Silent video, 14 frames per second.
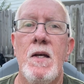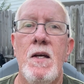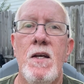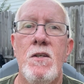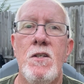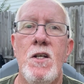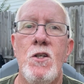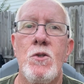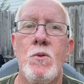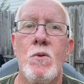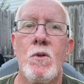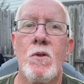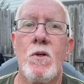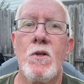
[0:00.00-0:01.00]
antique
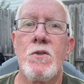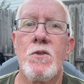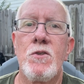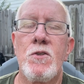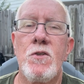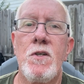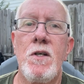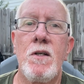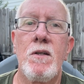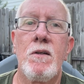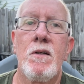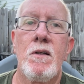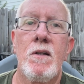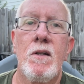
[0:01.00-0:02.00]
store across the street.
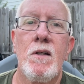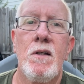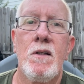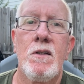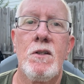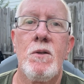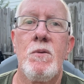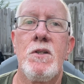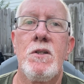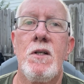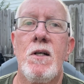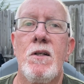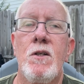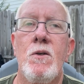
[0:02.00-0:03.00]
So we
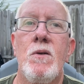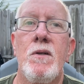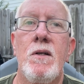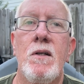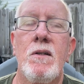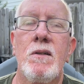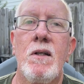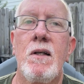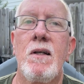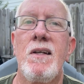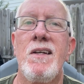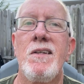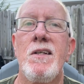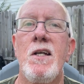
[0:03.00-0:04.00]
decided to go in there. It's like an
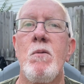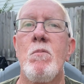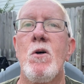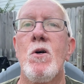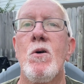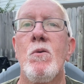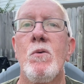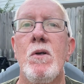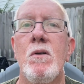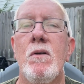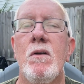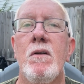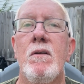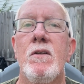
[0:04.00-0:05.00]
antique mall where
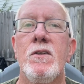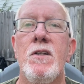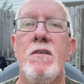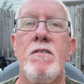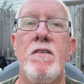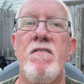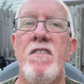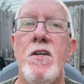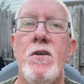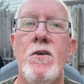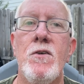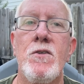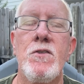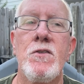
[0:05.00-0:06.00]
there's different
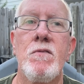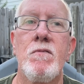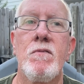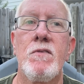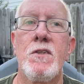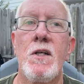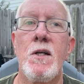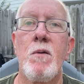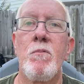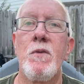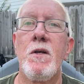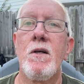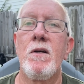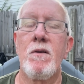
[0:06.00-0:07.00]
vendors set up
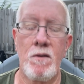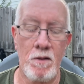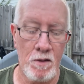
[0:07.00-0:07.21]
there, and